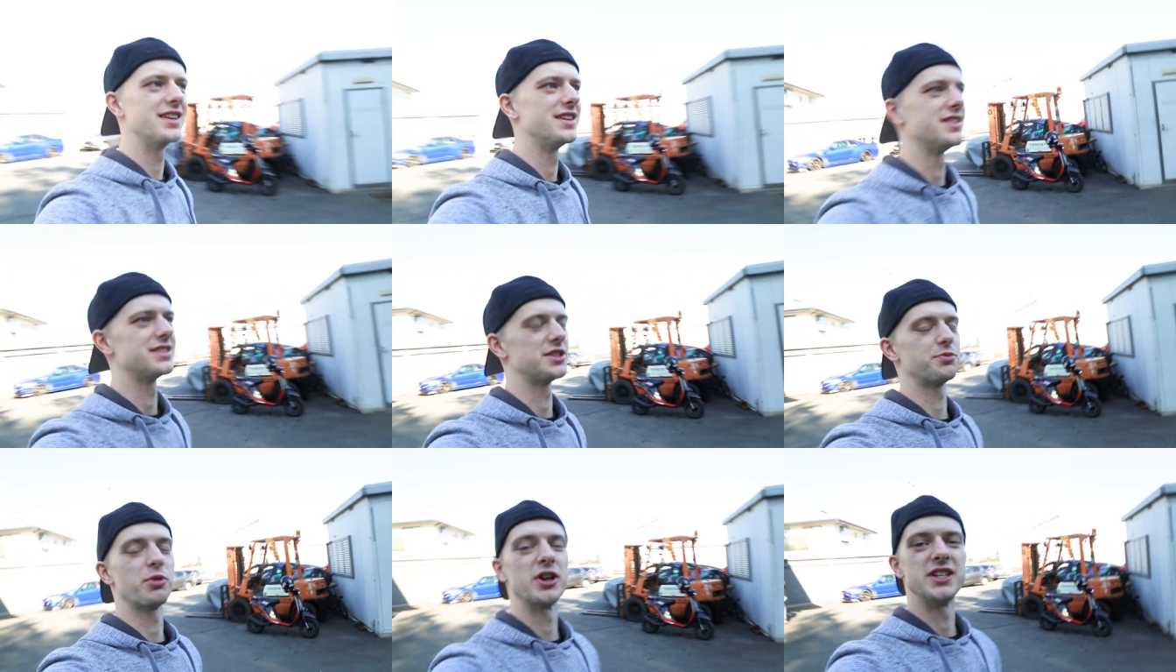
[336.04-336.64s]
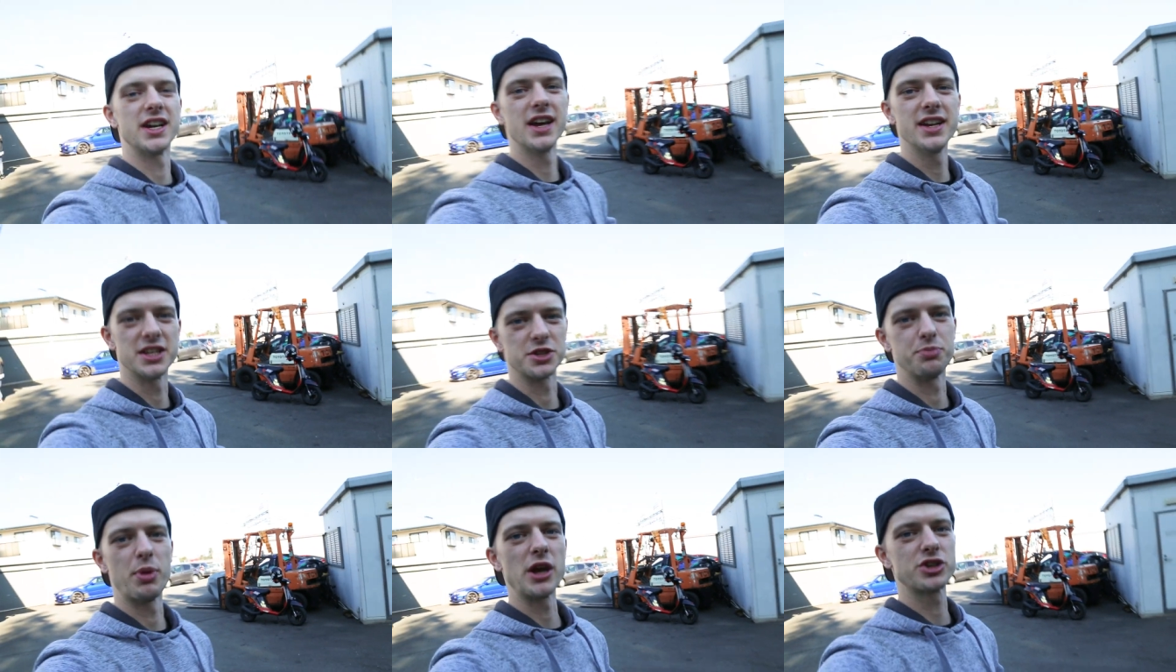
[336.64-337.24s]
is it's pretty tight,
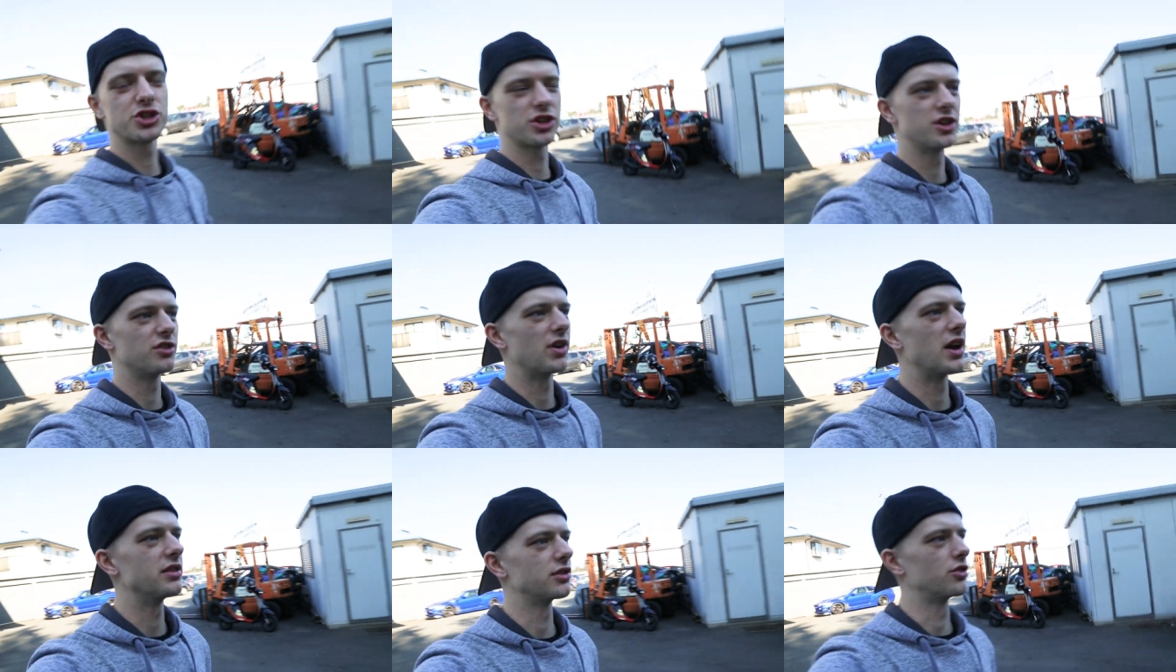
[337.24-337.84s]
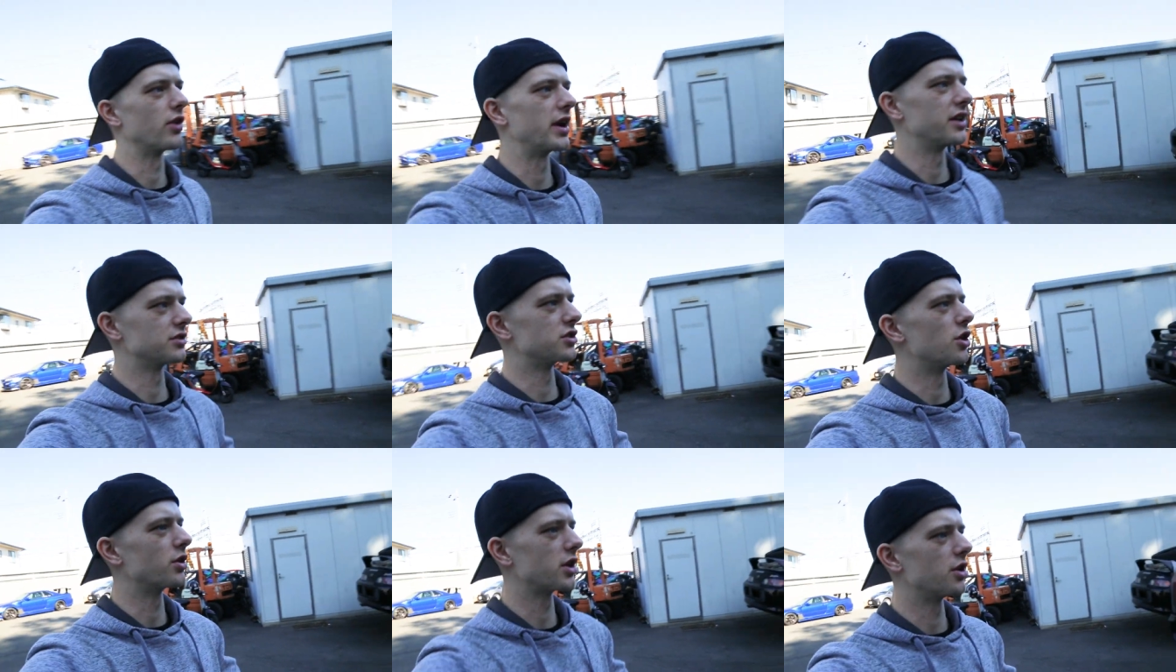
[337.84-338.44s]
especially around the greater
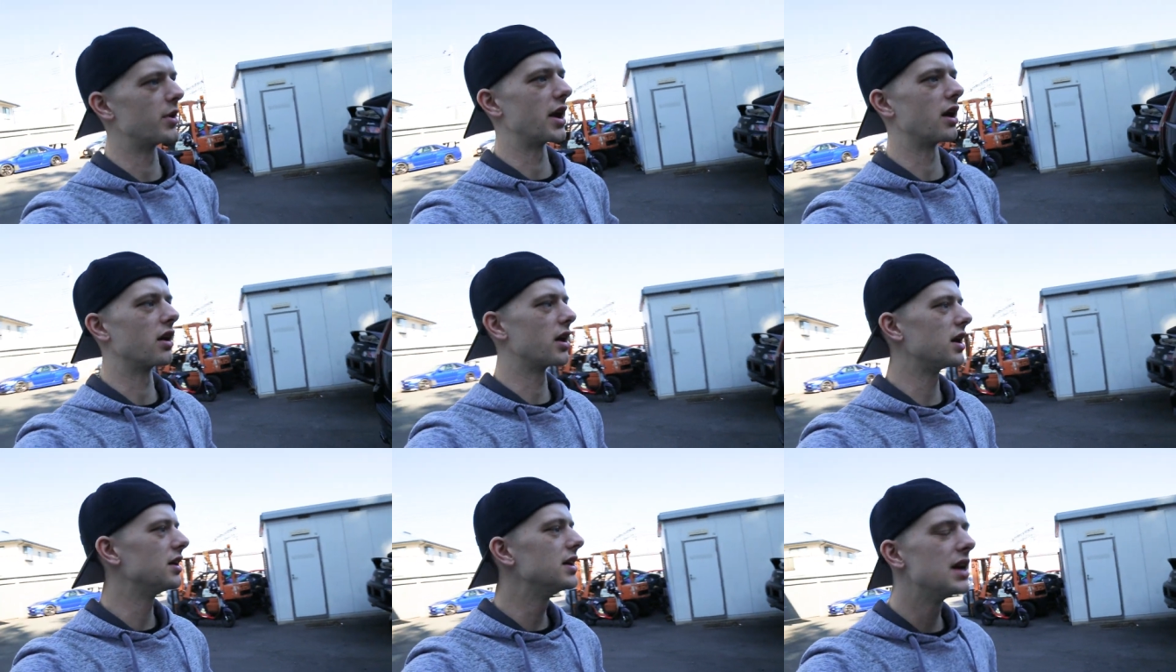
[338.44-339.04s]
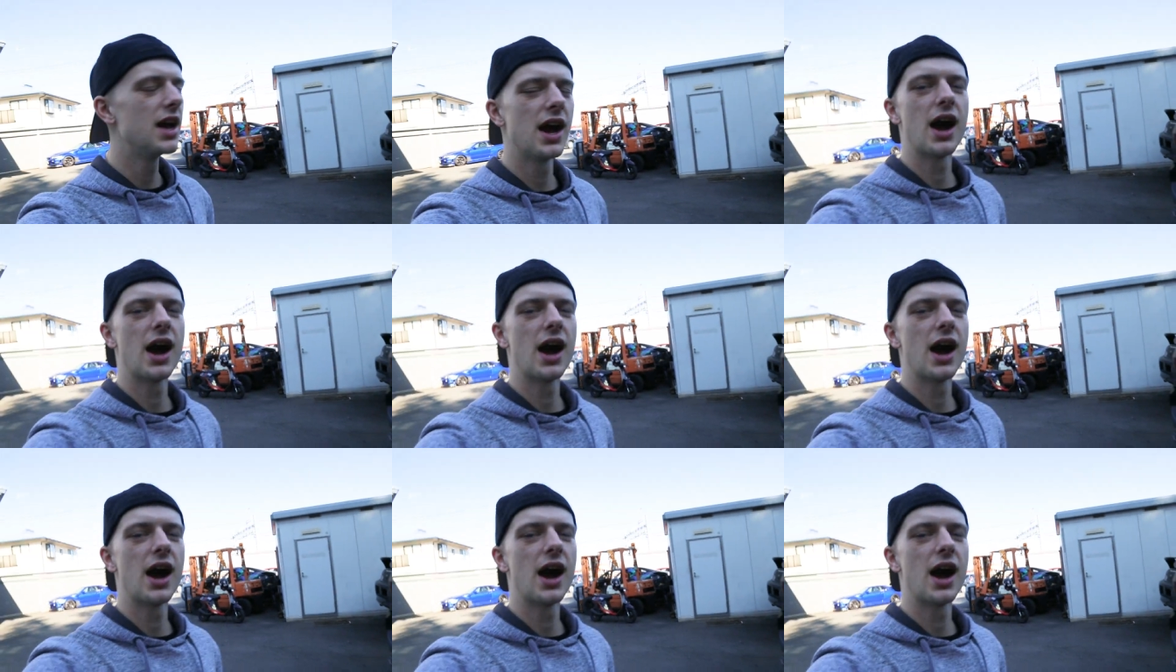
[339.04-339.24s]
Tokyo area.